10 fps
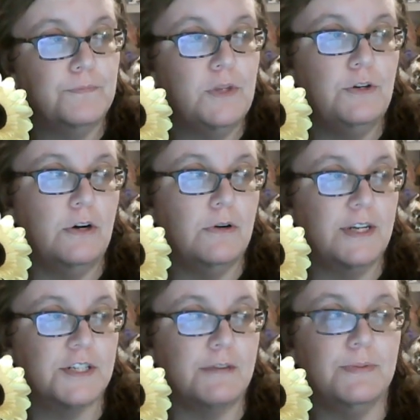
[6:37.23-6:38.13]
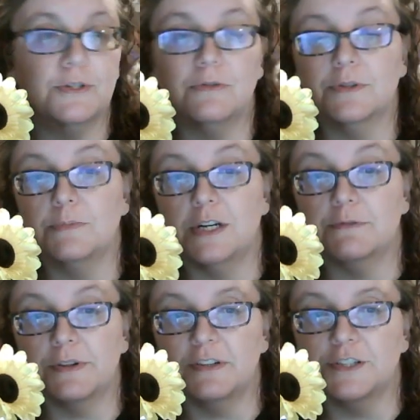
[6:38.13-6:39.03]
you know, as I've been told in my
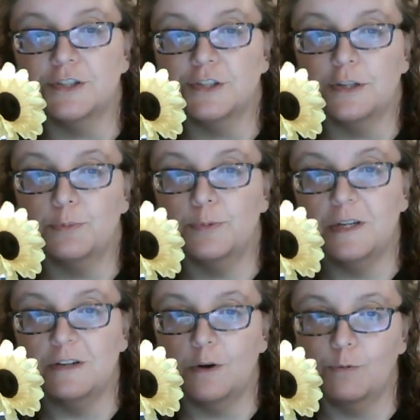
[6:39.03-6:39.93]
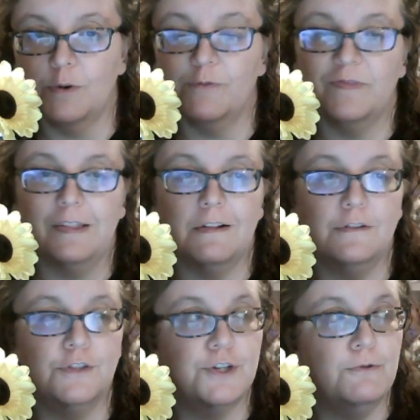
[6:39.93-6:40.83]
relationship, you know, with
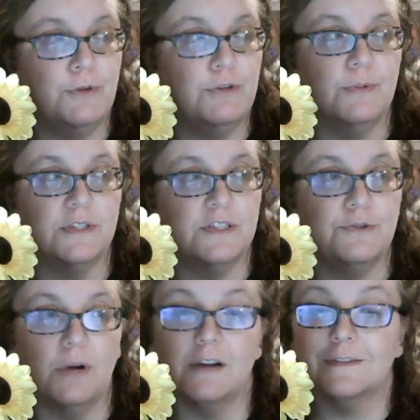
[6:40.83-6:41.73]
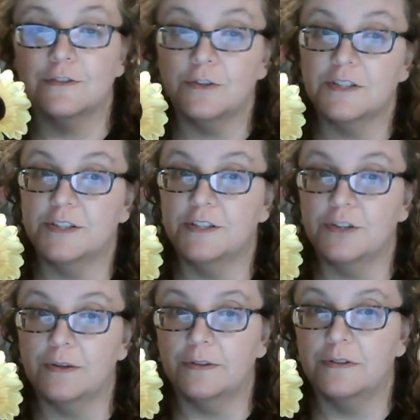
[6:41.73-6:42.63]
two humans, you have to trust
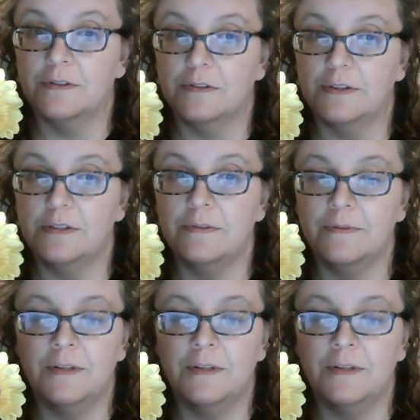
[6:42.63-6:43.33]
each other, right?